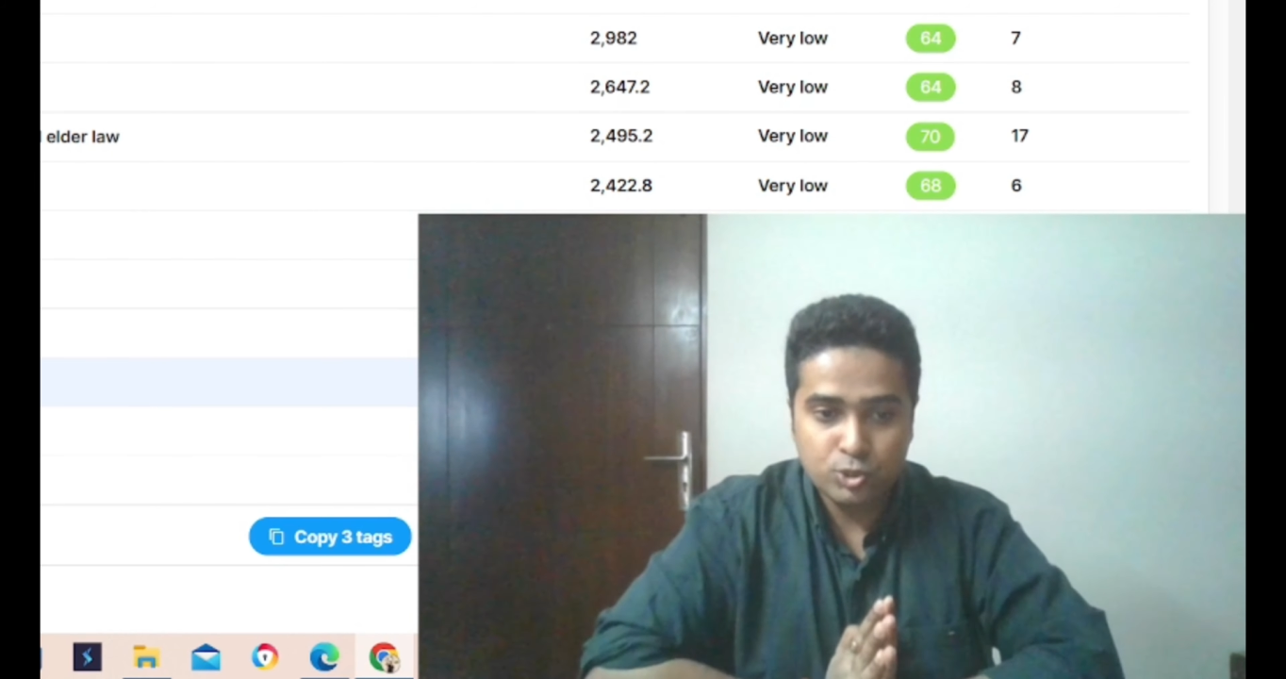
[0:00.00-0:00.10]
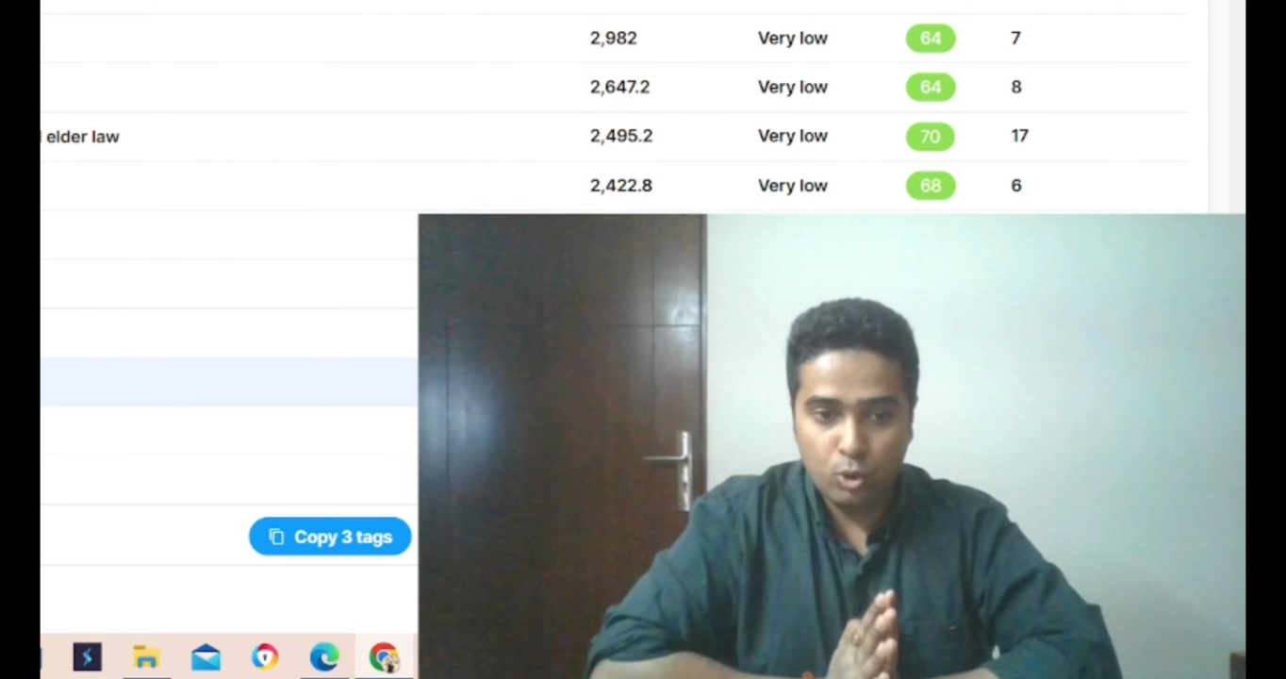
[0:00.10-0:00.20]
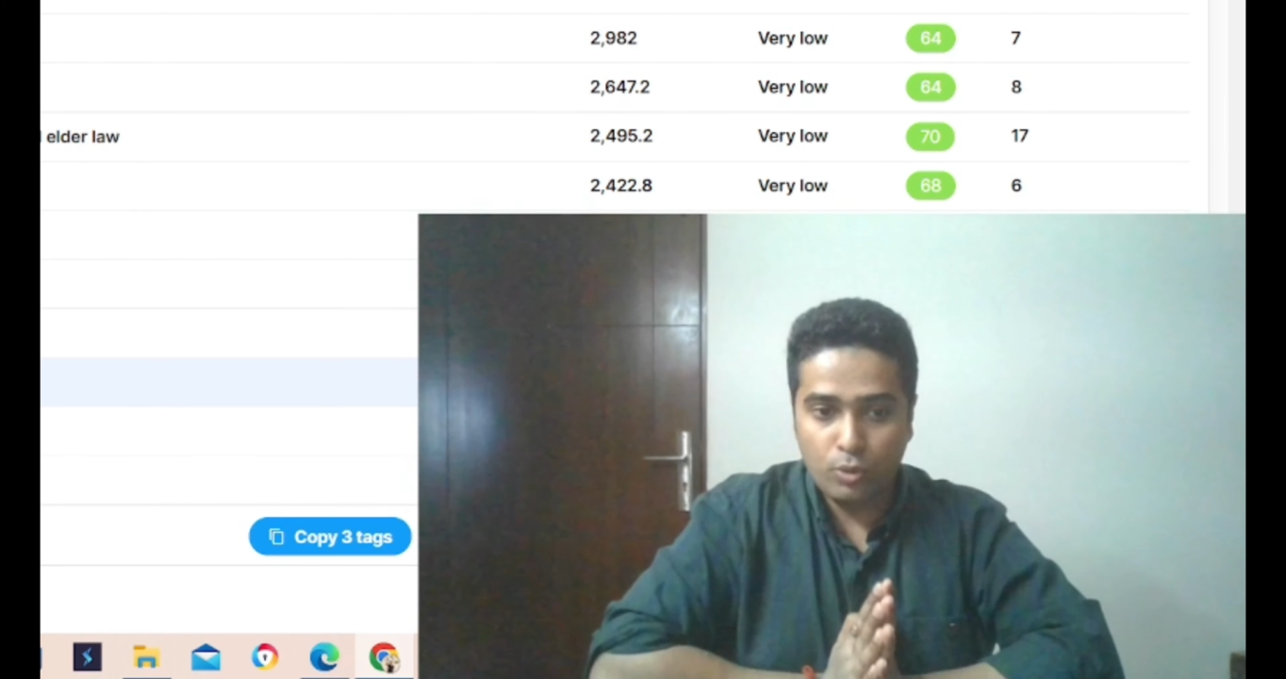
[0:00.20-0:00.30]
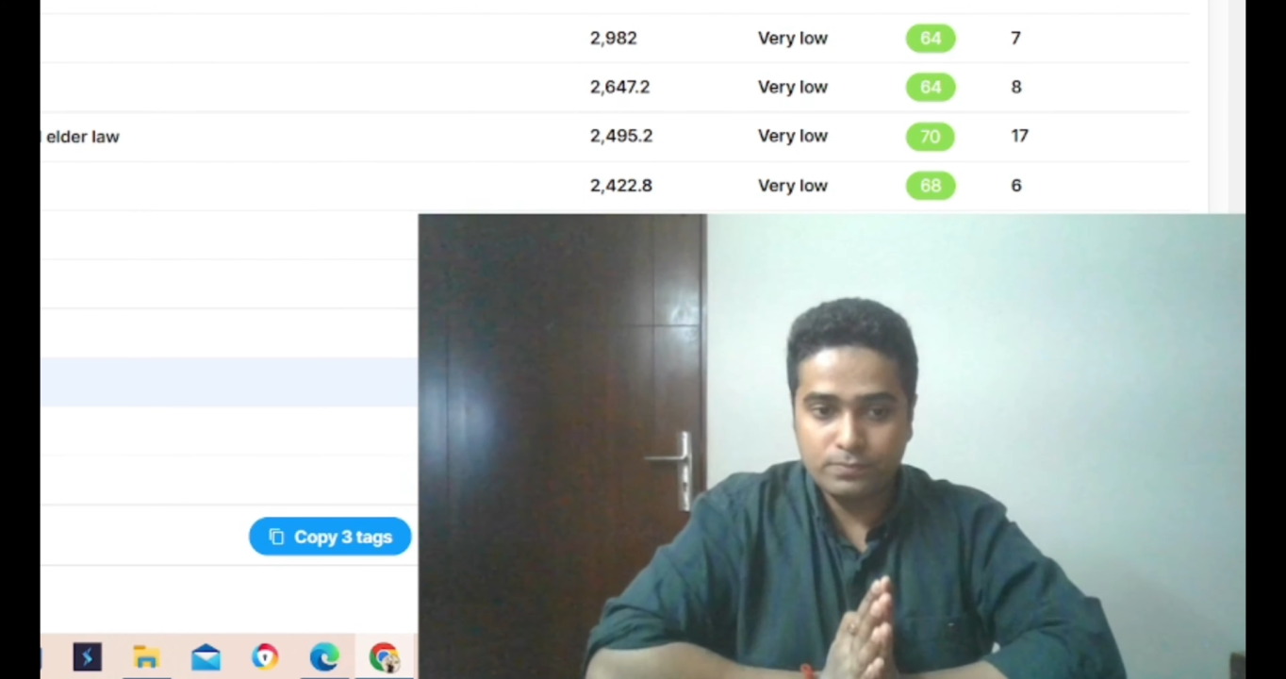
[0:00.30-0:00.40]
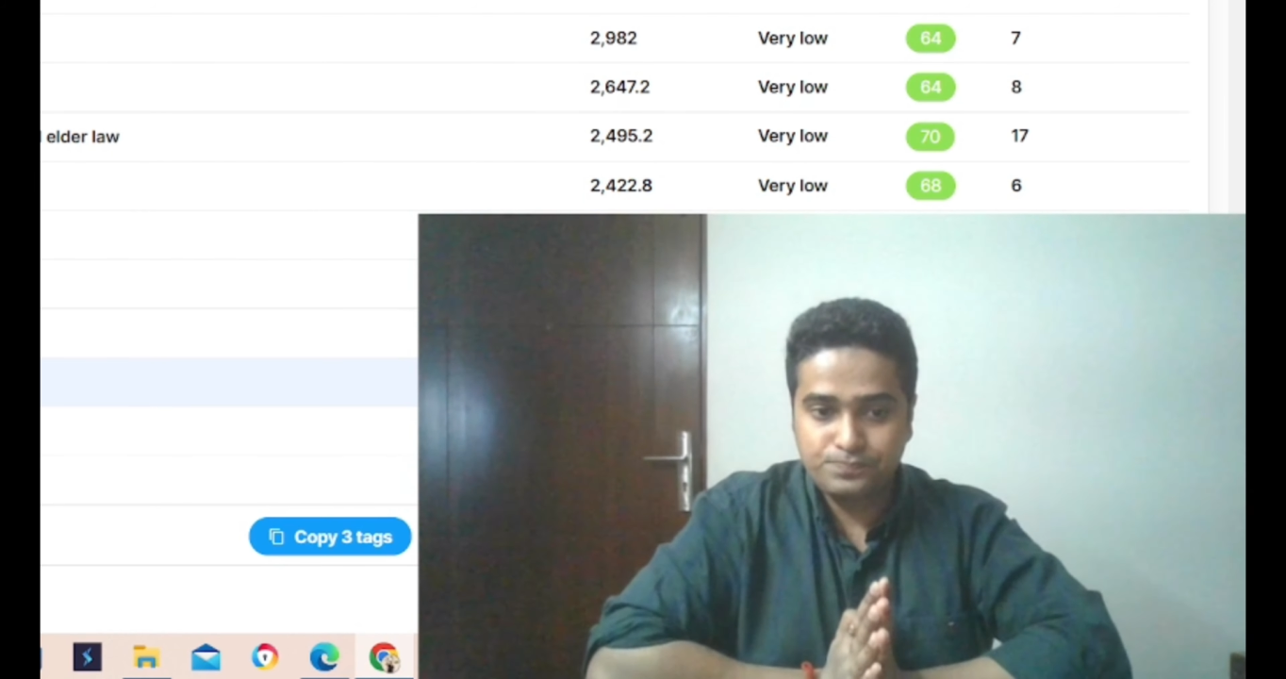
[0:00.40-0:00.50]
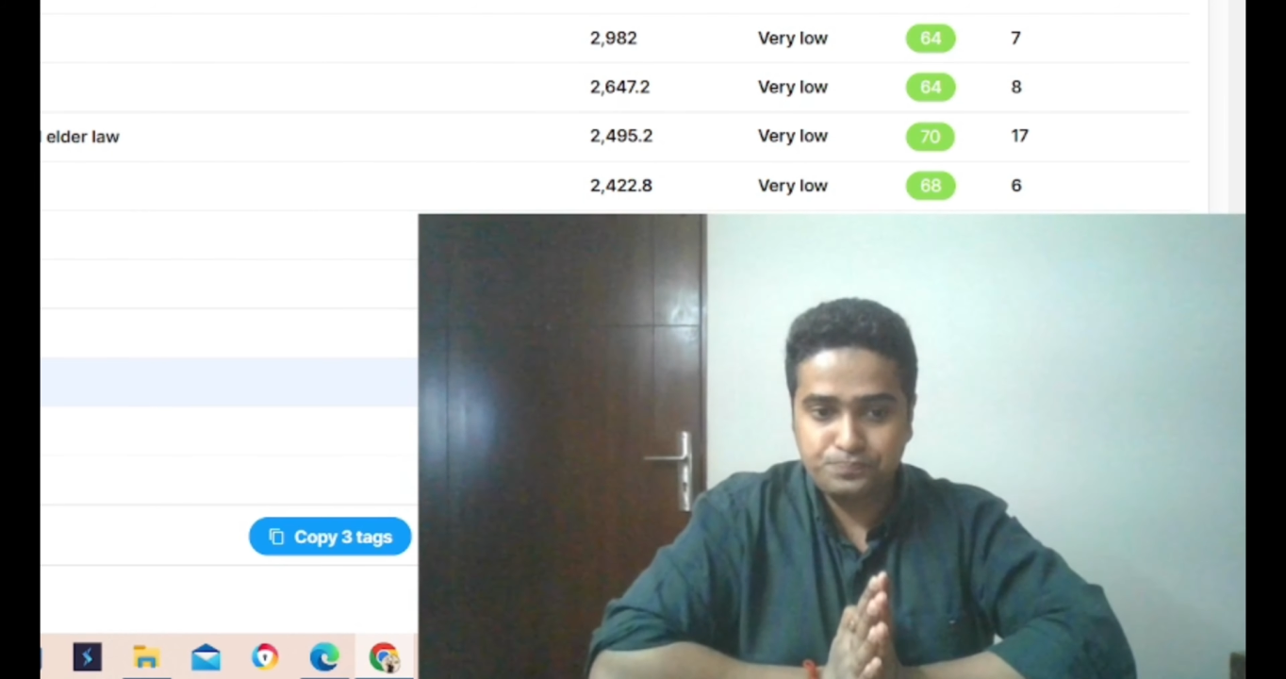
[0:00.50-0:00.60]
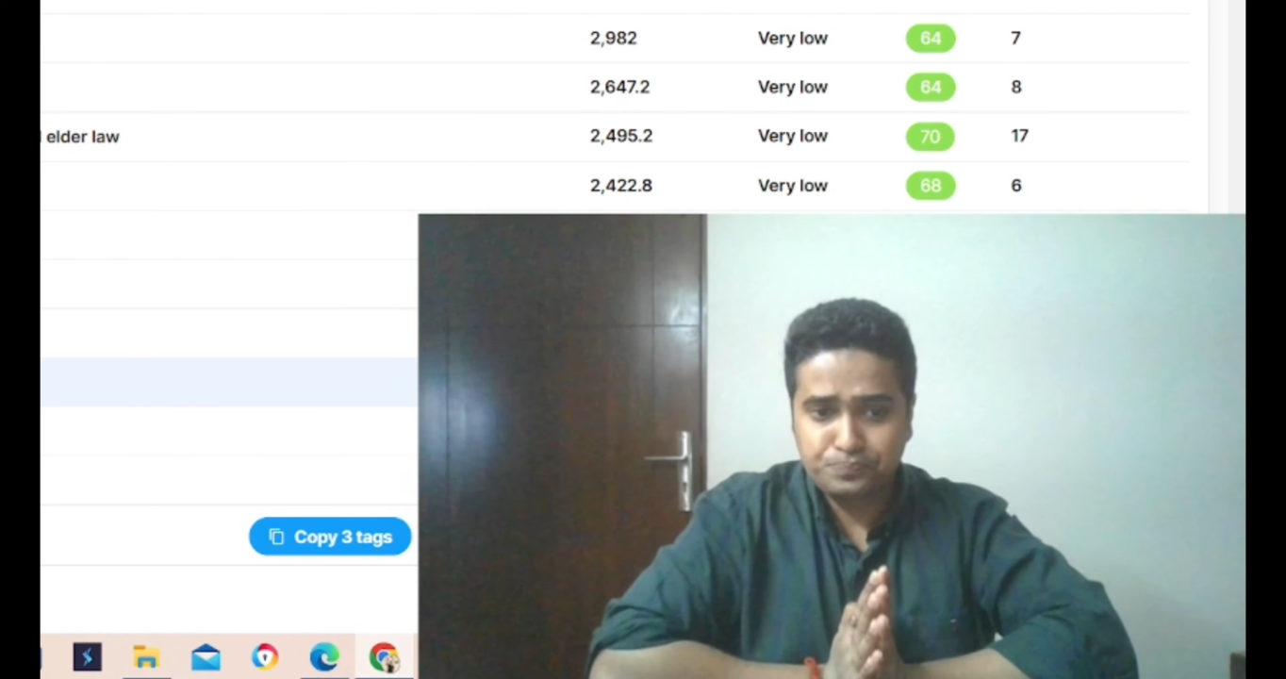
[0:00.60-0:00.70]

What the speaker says: So